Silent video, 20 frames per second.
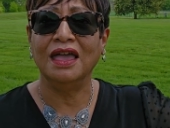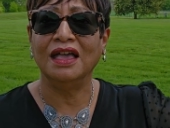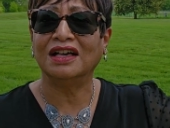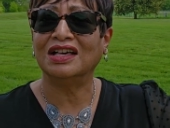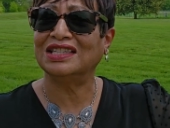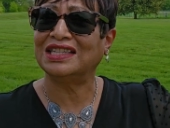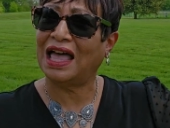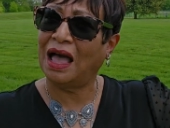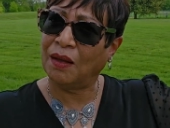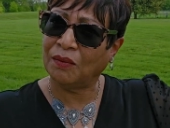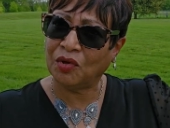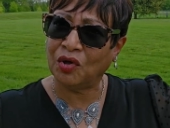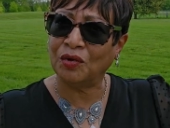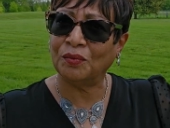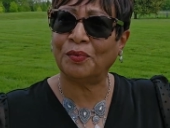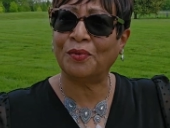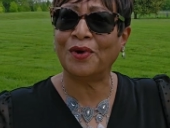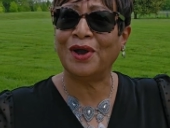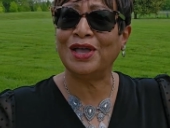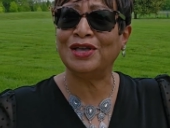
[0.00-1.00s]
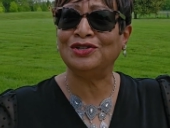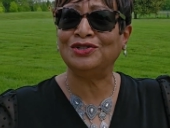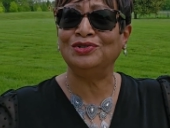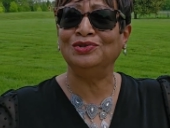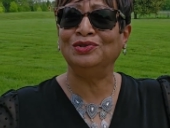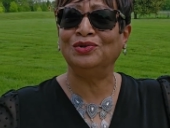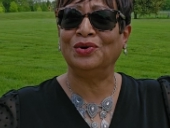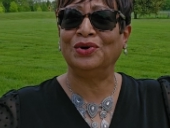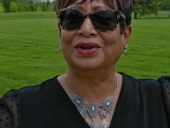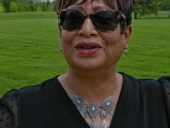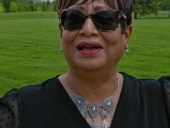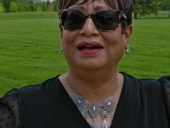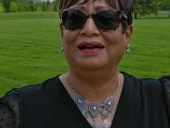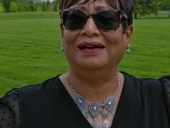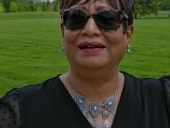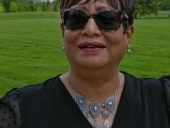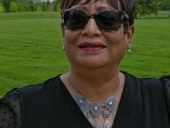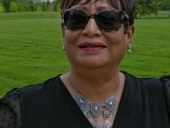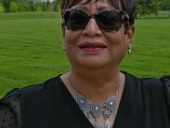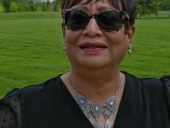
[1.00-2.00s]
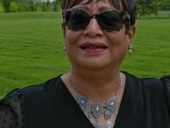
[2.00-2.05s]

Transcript: because I'm going to praise you, Lord God.